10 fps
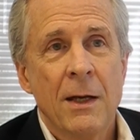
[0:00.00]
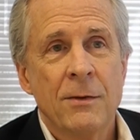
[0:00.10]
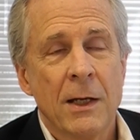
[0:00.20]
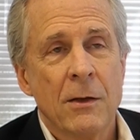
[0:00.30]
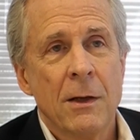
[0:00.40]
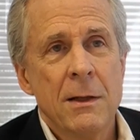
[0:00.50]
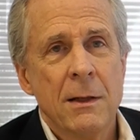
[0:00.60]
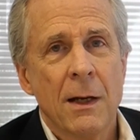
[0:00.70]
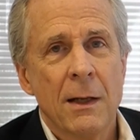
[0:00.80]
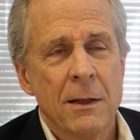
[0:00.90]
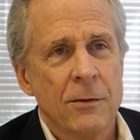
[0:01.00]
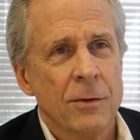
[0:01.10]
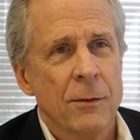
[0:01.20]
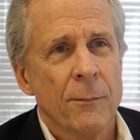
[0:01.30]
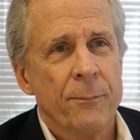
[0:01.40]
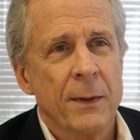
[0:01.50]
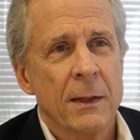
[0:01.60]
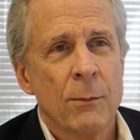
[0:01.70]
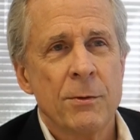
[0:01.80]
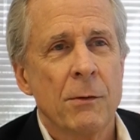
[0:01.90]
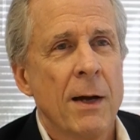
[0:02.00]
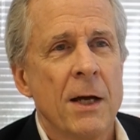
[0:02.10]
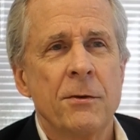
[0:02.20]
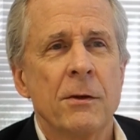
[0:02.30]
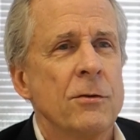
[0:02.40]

Is that good? I think so. There was irrational